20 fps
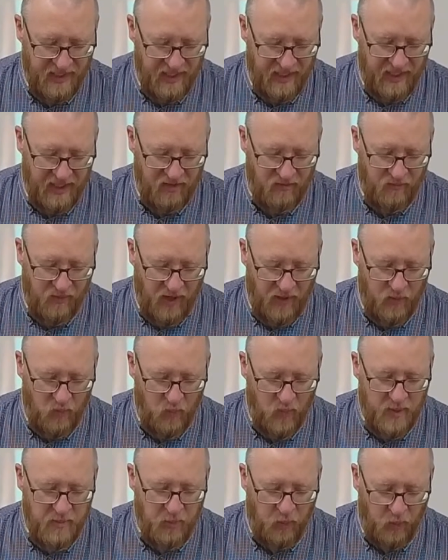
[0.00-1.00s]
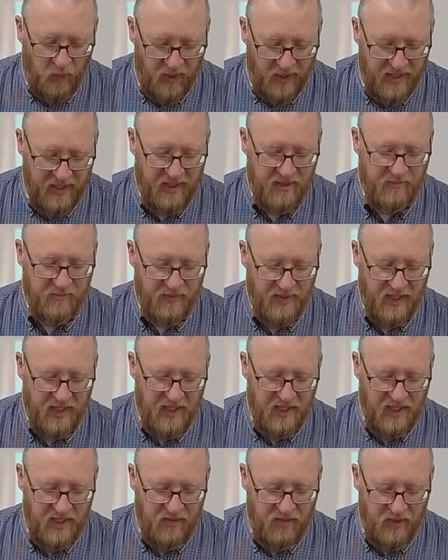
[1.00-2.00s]
And Father, we pray
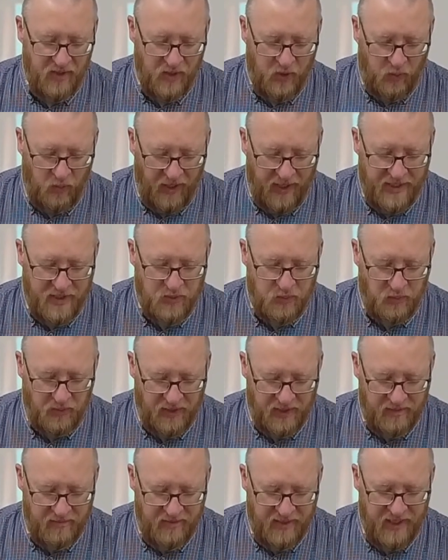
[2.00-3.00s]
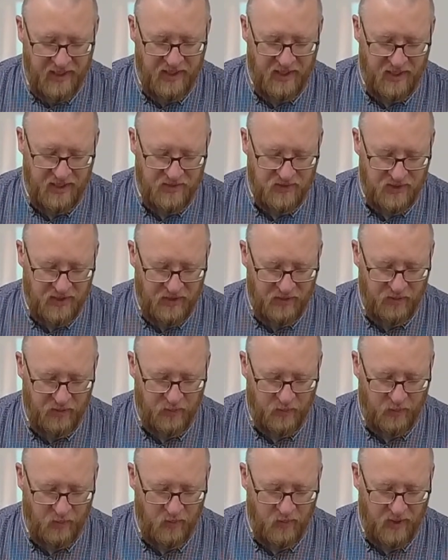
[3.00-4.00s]
that Christ will live in us and
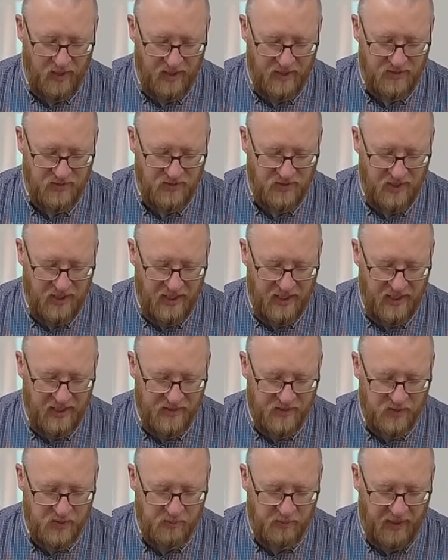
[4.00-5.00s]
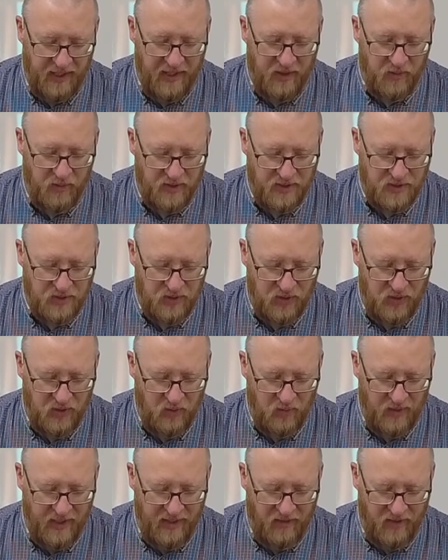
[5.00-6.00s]
through us and inspire us to go
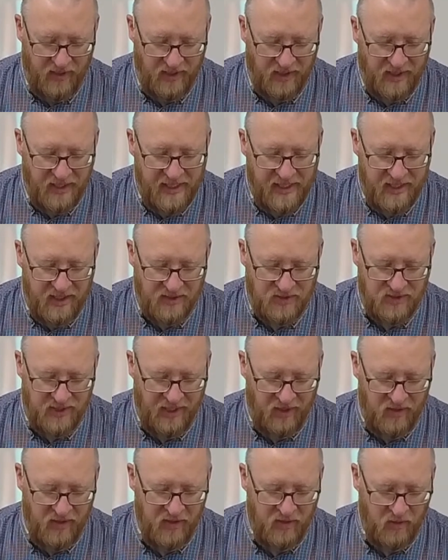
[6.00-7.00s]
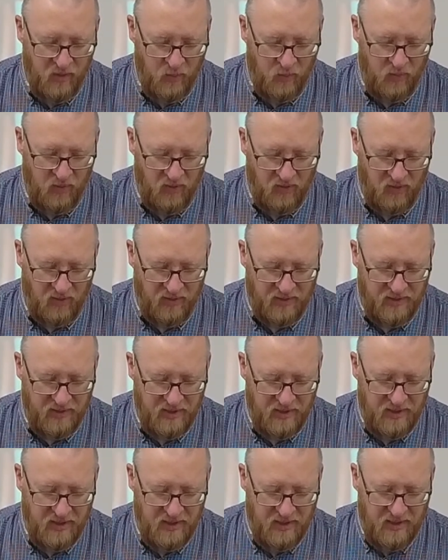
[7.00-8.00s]
out and lead us out into the world
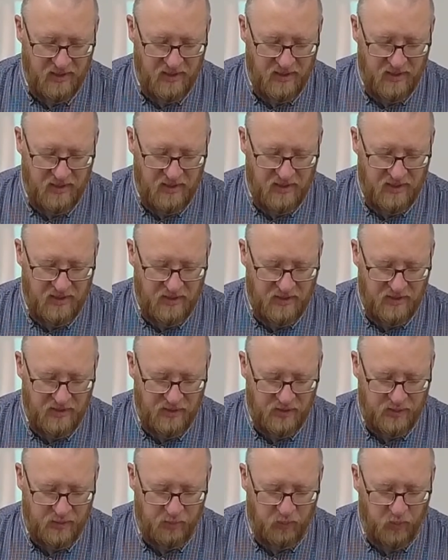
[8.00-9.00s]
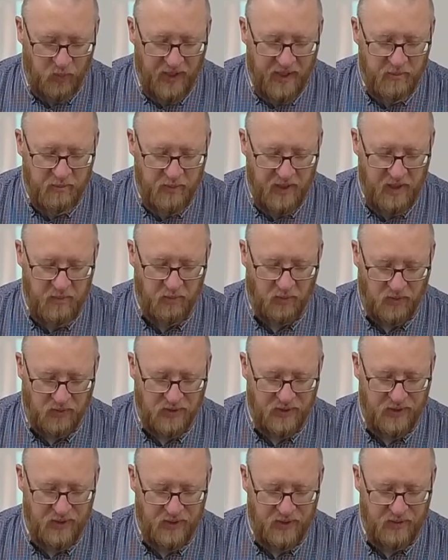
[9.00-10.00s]
to bring people to
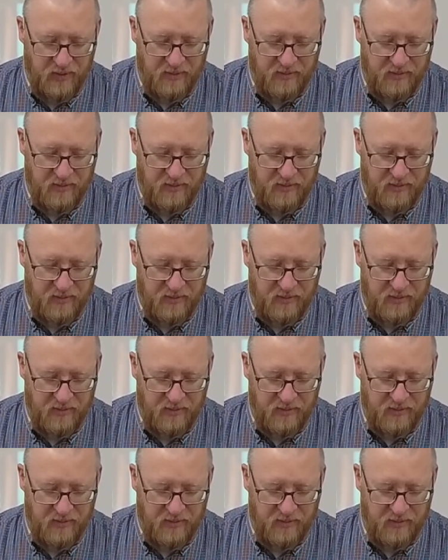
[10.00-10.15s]
you.